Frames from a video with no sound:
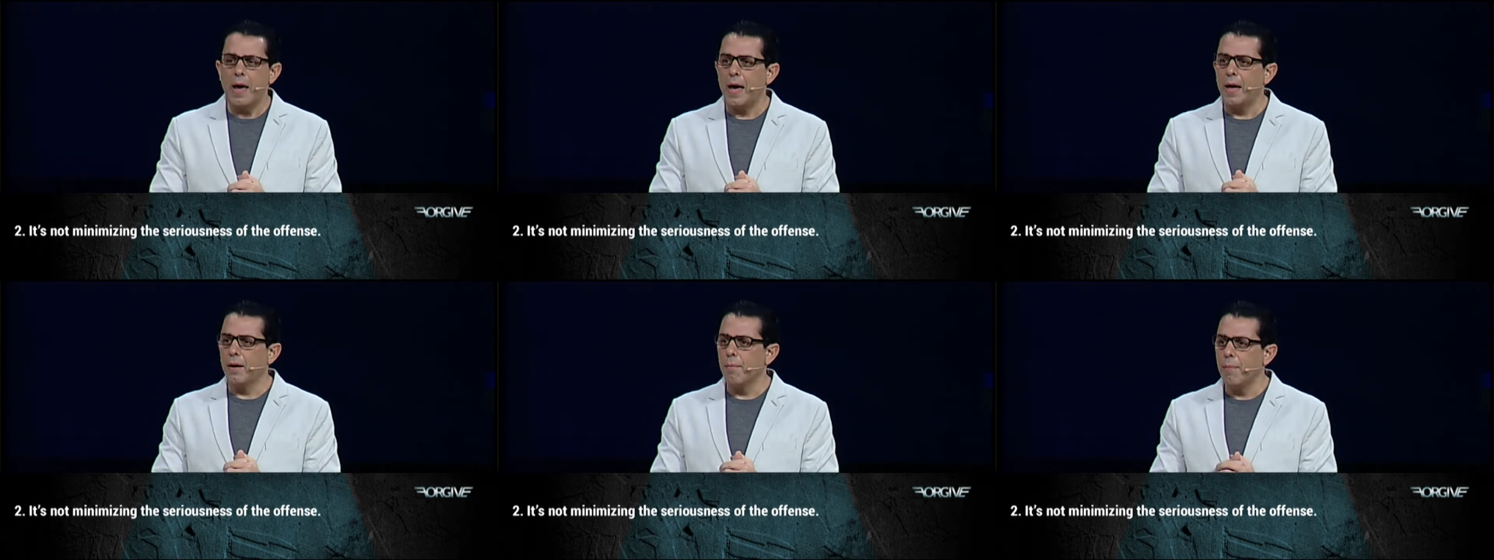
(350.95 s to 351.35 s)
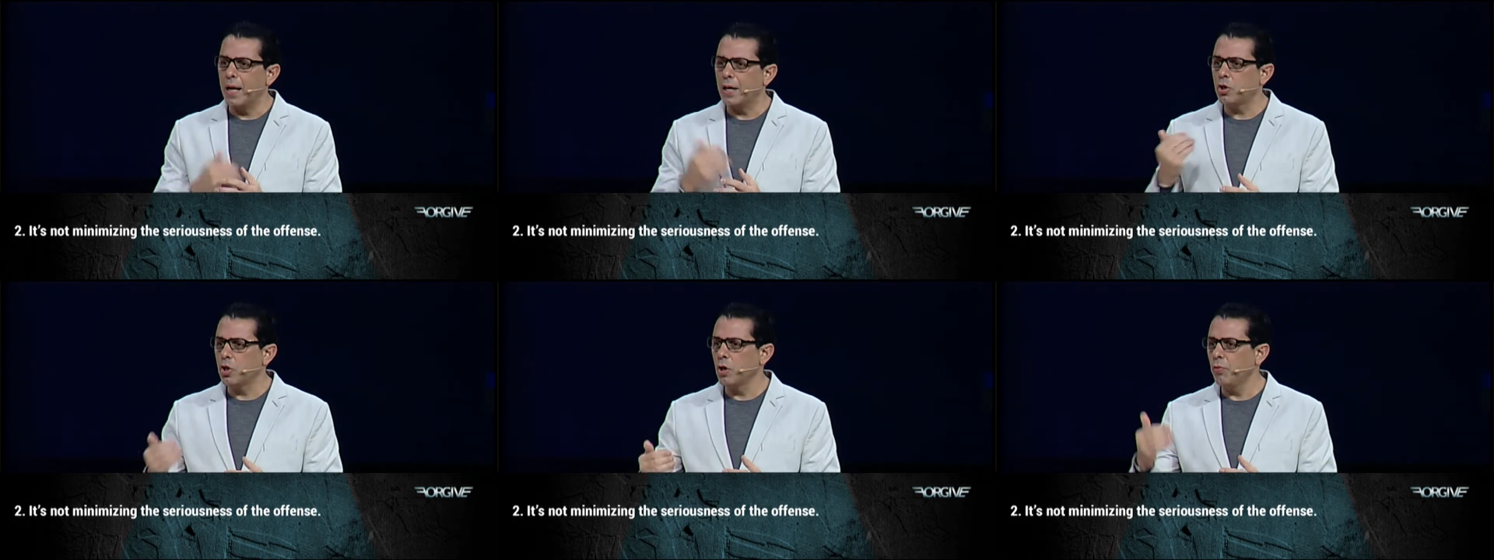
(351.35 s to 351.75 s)
And it
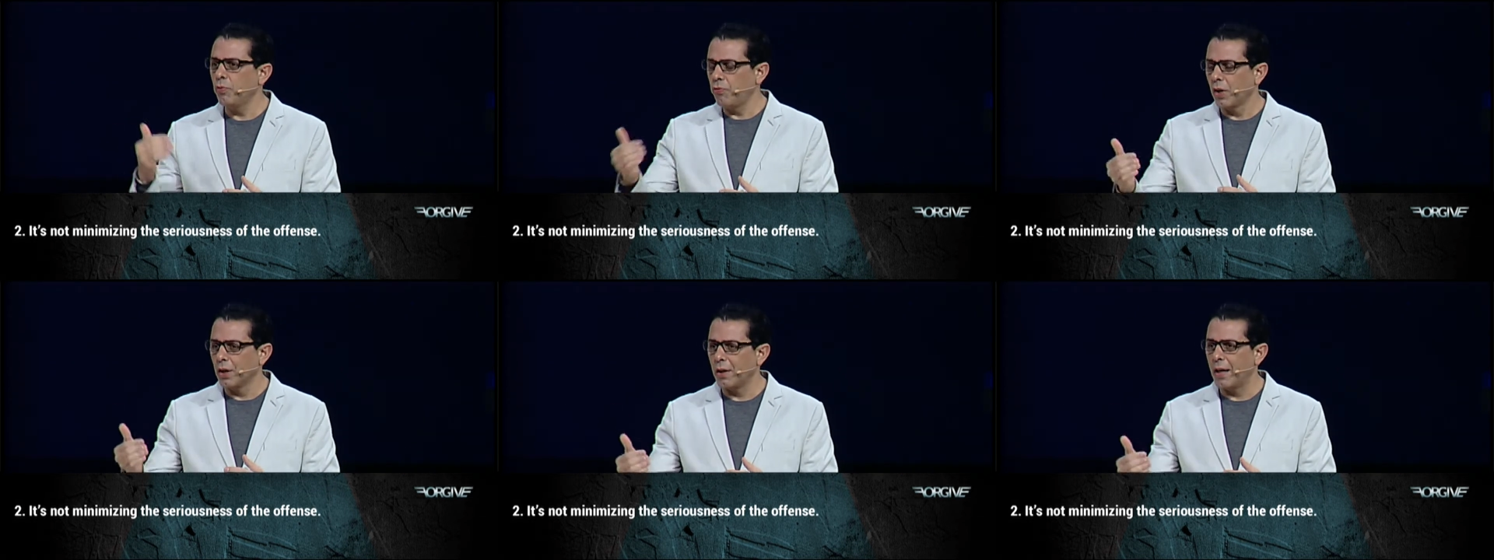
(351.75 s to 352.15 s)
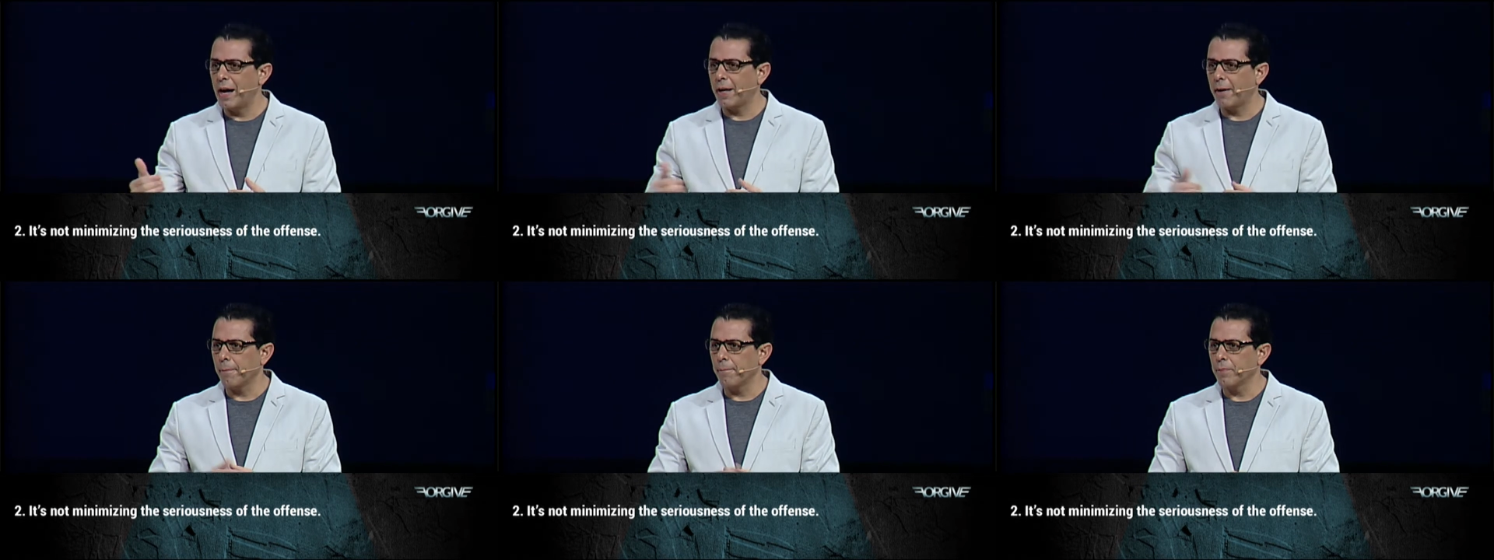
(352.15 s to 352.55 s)
makes you feel
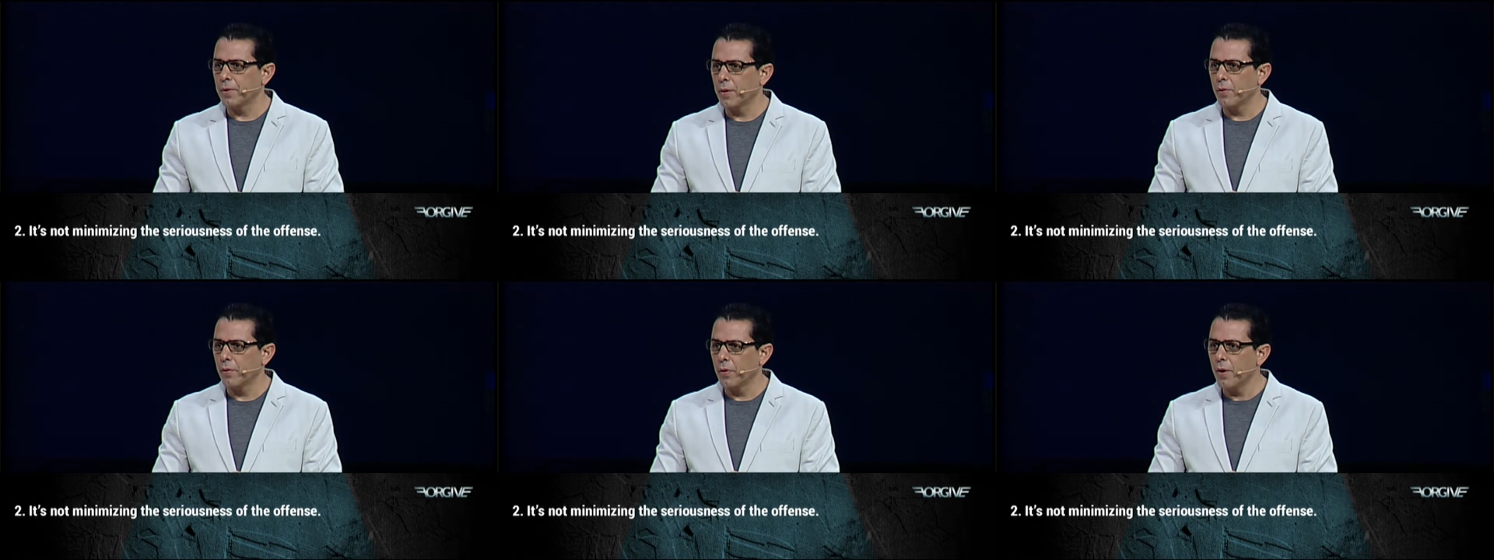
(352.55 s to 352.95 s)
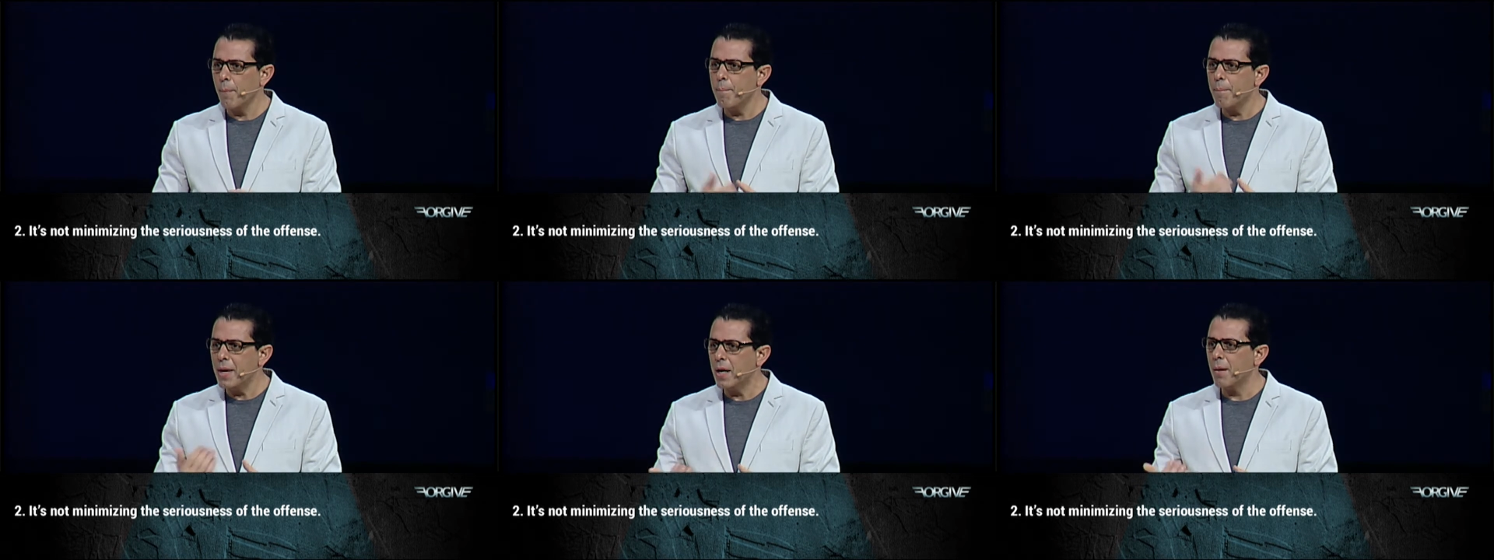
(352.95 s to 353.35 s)
like well, they're
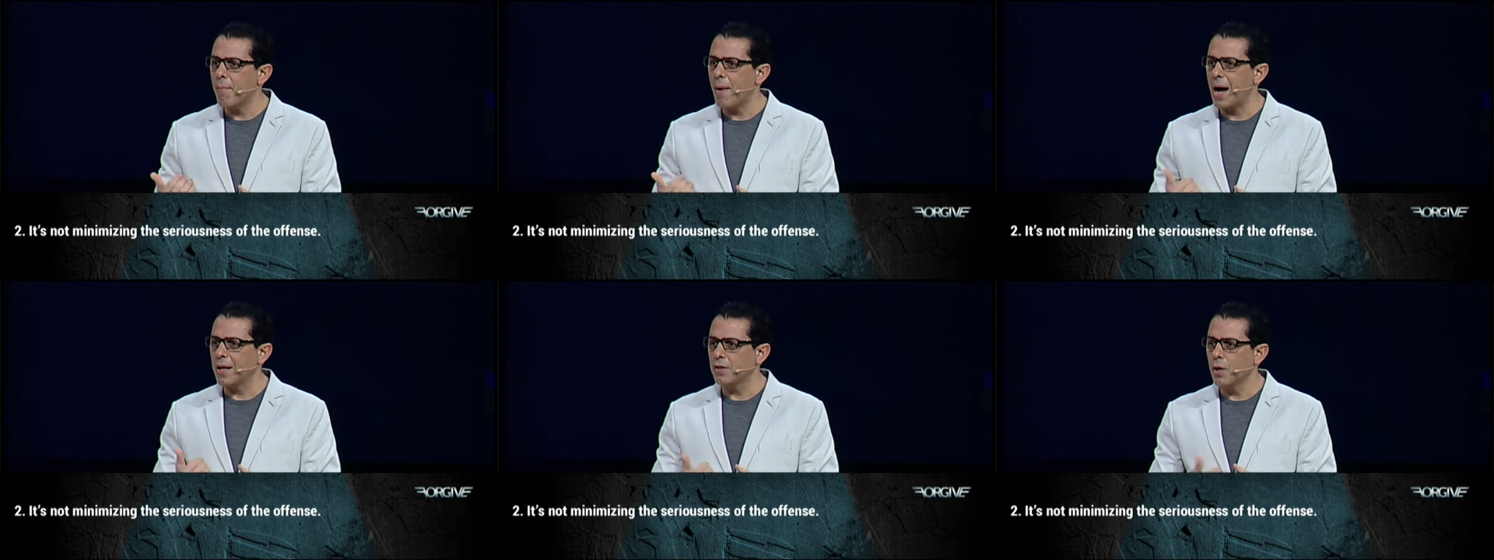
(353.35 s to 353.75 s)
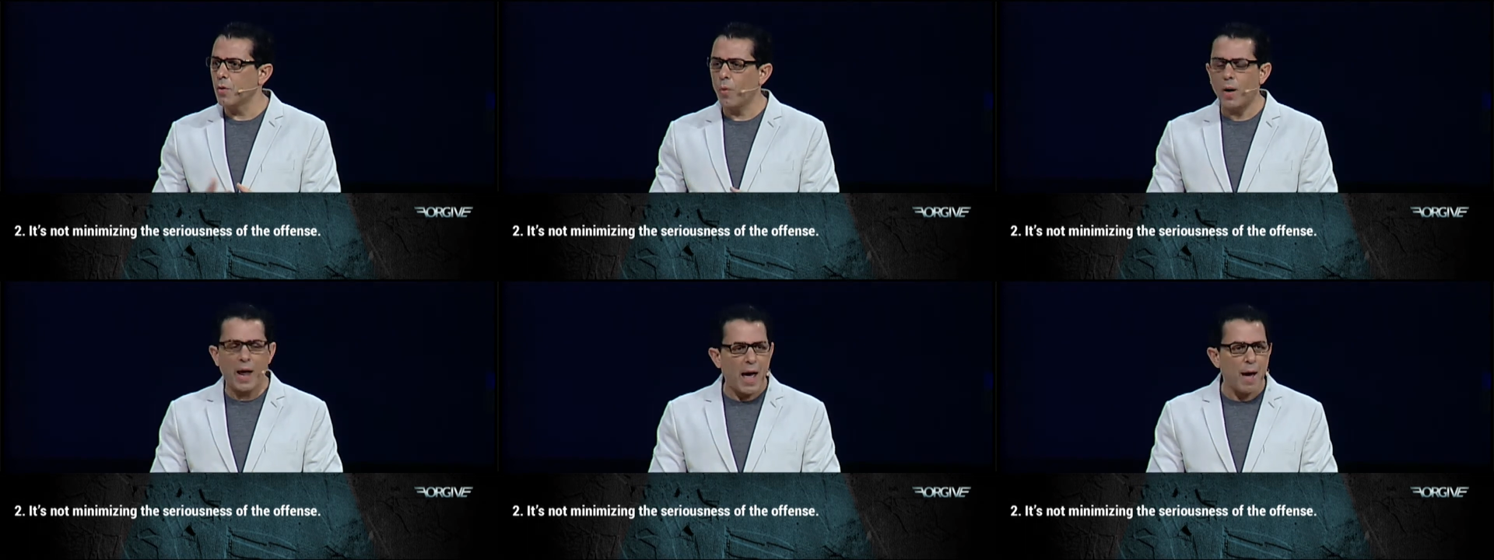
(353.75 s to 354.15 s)
minimizing
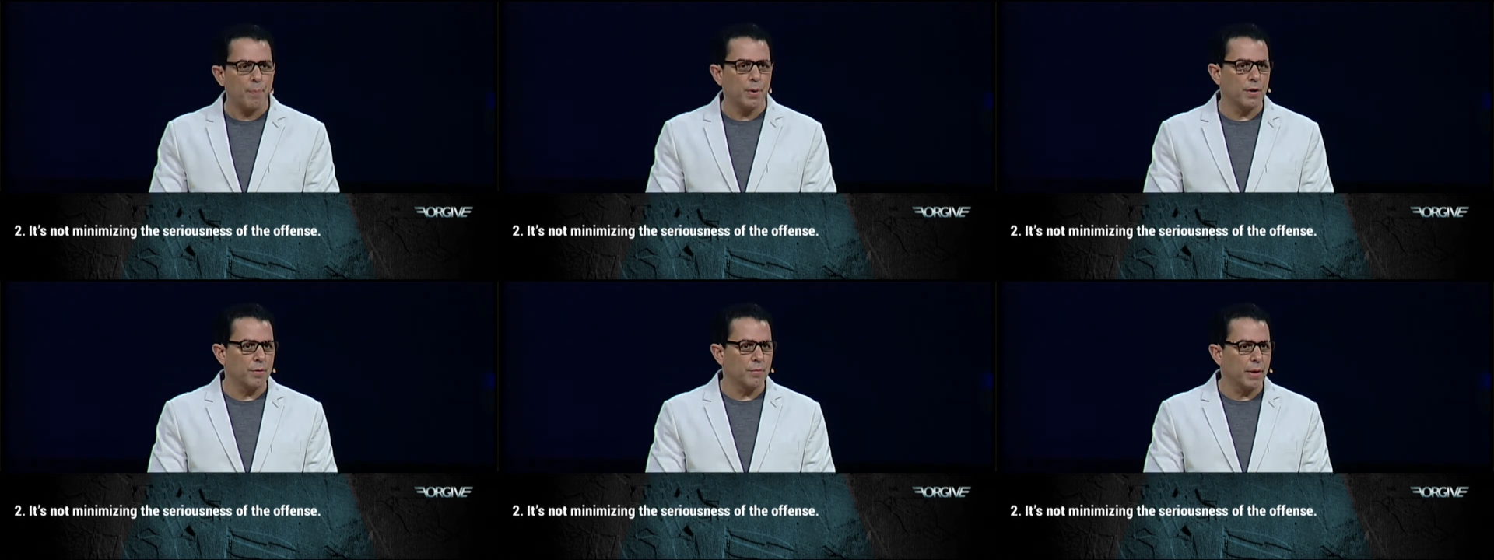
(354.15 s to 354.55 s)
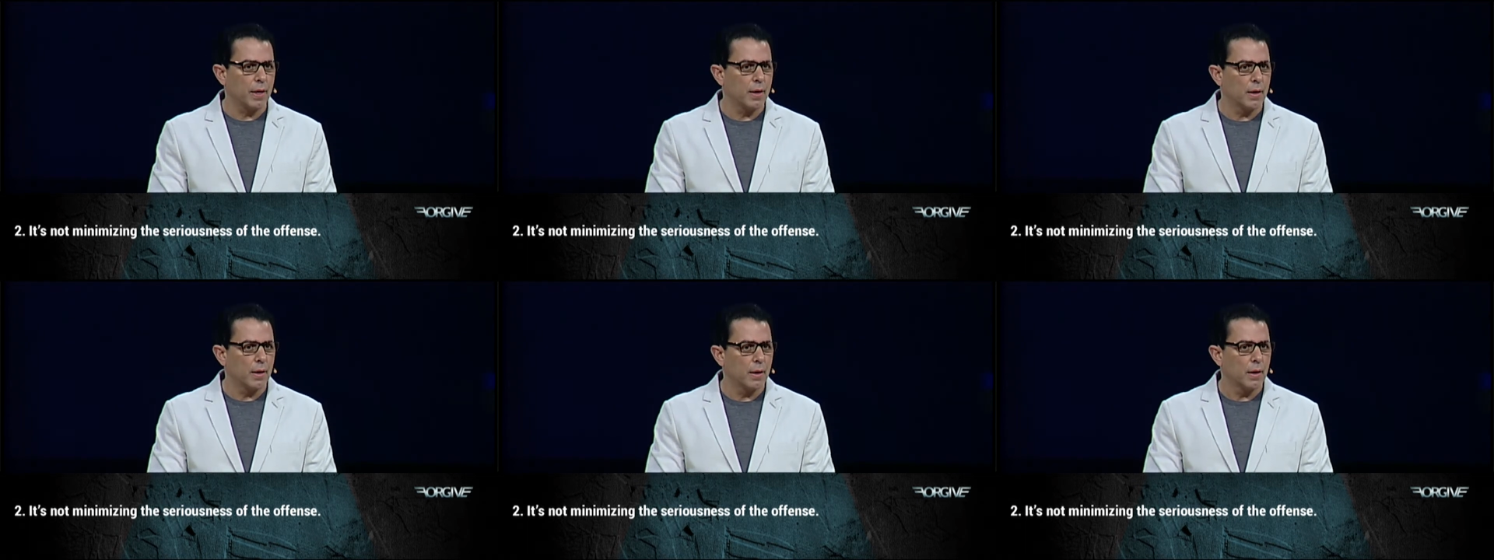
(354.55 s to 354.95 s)
what happened to me.